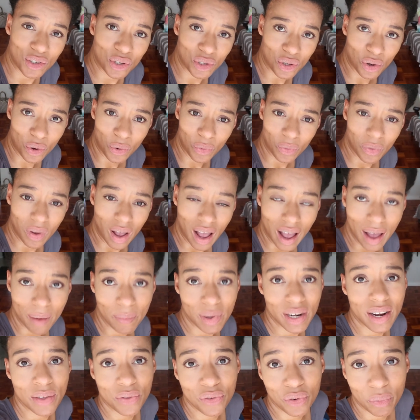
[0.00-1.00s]
So,
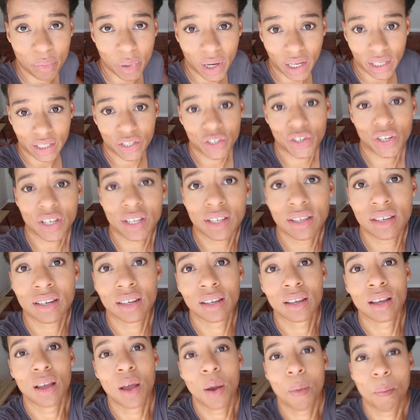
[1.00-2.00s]
I'm an anthropologist.
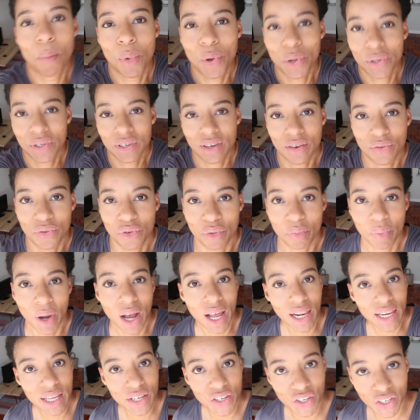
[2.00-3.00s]
Most
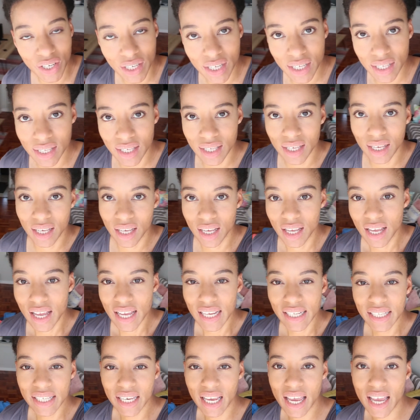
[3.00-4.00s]
anthropologists
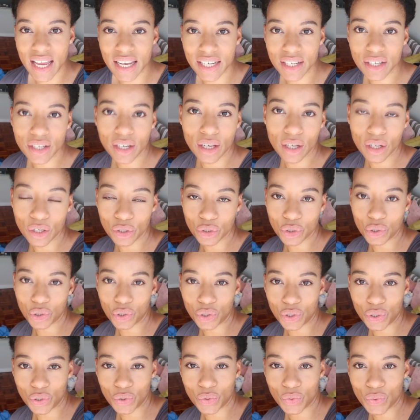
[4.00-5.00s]
tend
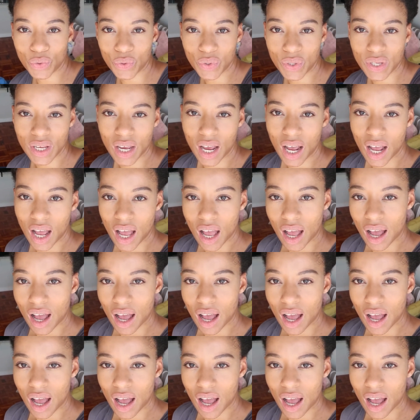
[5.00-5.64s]
to use